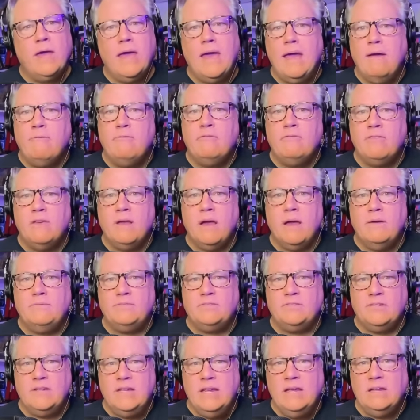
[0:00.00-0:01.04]
okay, everything
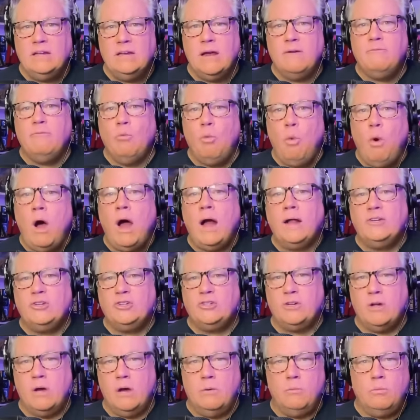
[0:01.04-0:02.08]
I've seen, I've
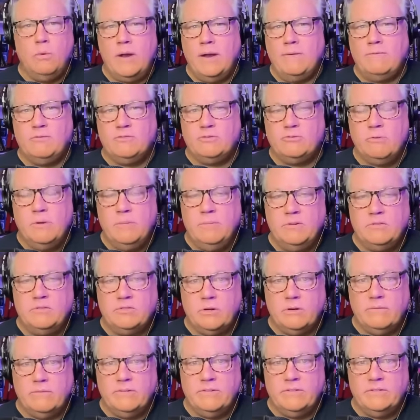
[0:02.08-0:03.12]
watched on whatever streaming
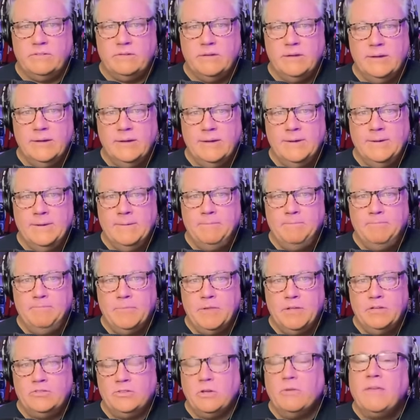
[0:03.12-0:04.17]
service,
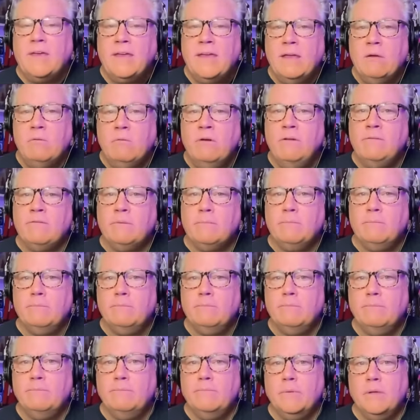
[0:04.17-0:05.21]
so they can get rid of them.
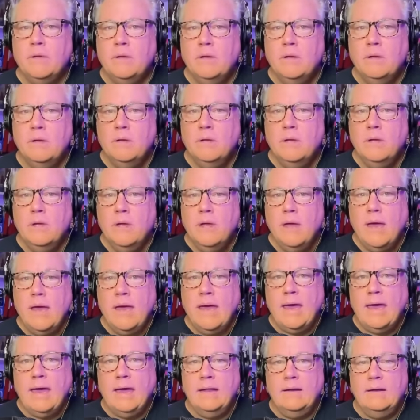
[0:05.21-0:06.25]

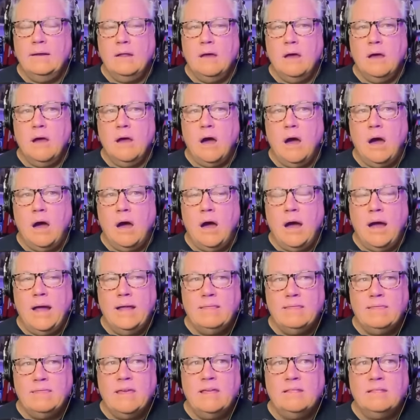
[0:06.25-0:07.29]
And
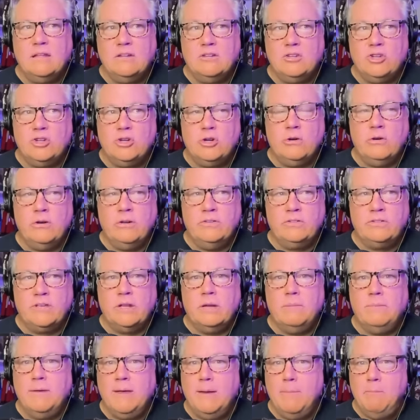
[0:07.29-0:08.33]
I think that churn is
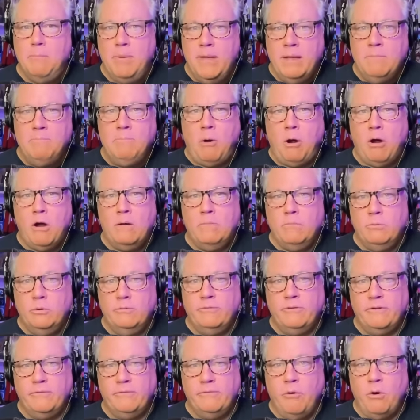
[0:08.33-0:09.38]
going to be a big part
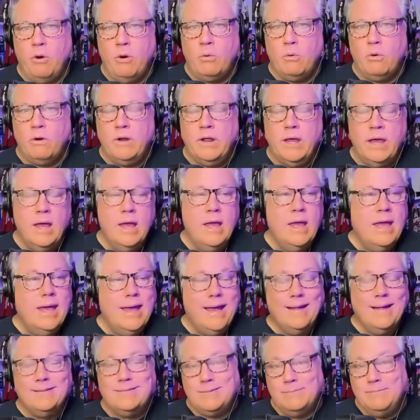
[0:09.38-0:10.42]
moving forward.
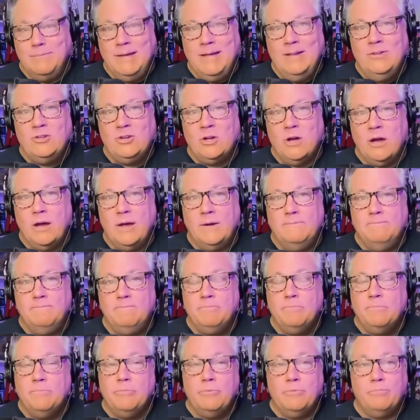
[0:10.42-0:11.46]
And to me, John,
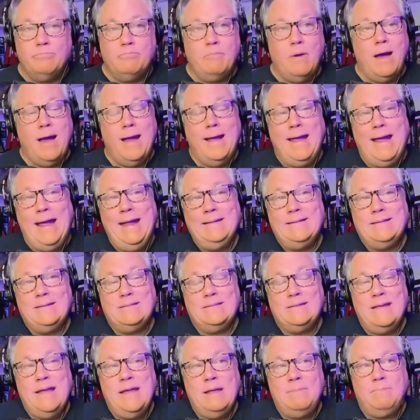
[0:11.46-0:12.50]
I hate to
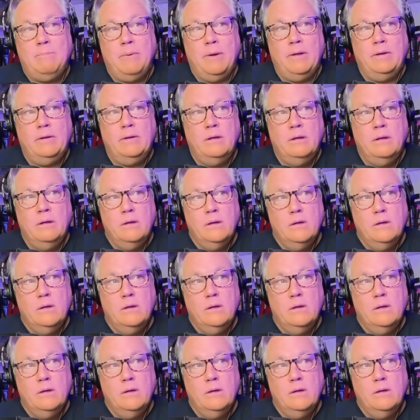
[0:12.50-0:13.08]
say it, but